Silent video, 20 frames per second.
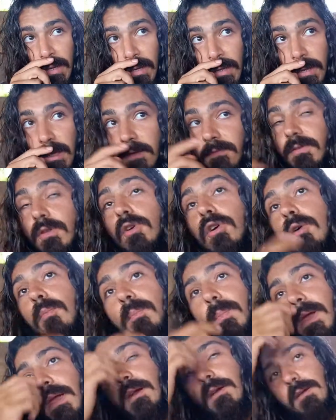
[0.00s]
If you
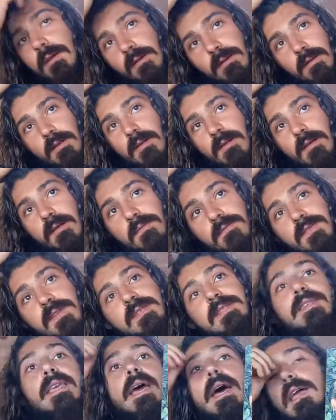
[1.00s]
compare
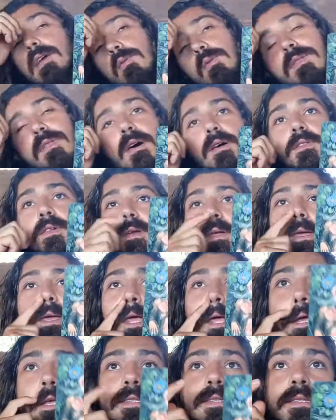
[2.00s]
this guy with other
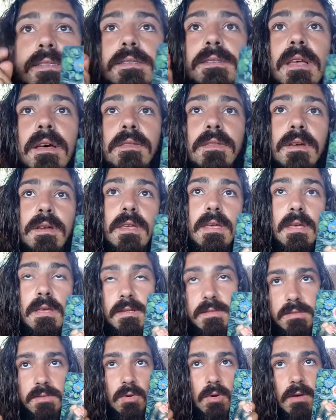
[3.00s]
kings,
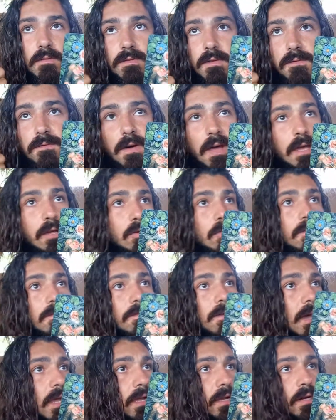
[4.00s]
you have the fire on
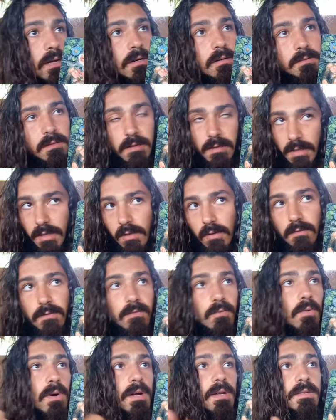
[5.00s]
fire, the King
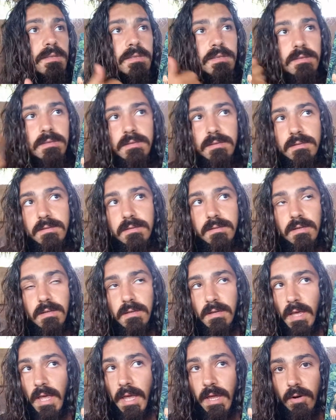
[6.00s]
of Wands,
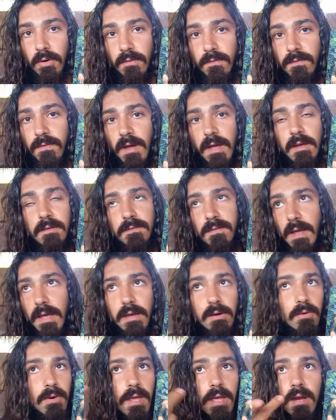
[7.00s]
air on fire,
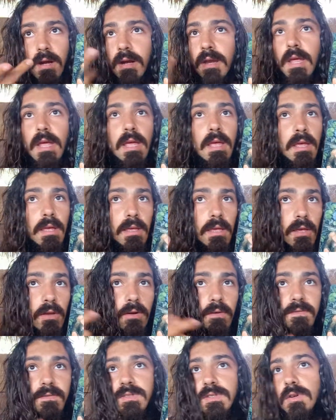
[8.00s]
fire on air, King
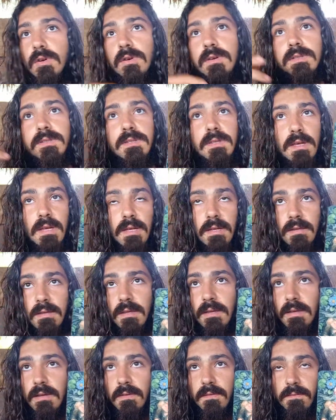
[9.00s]
of Swords, and
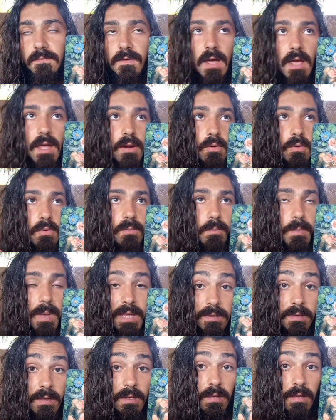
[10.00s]
fire on
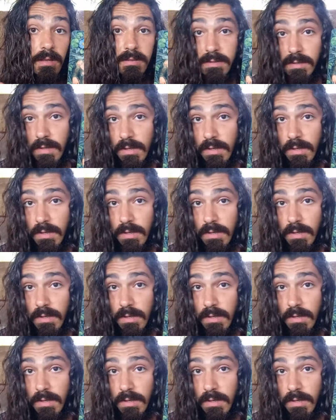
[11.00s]
Pentacles, the